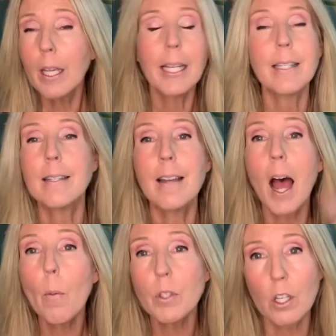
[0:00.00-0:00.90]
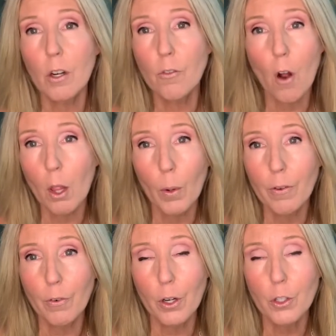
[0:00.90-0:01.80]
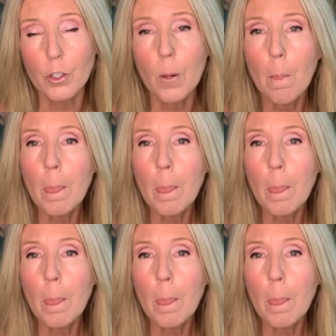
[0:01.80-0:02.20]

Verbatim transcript: is not what's gonna fall away first.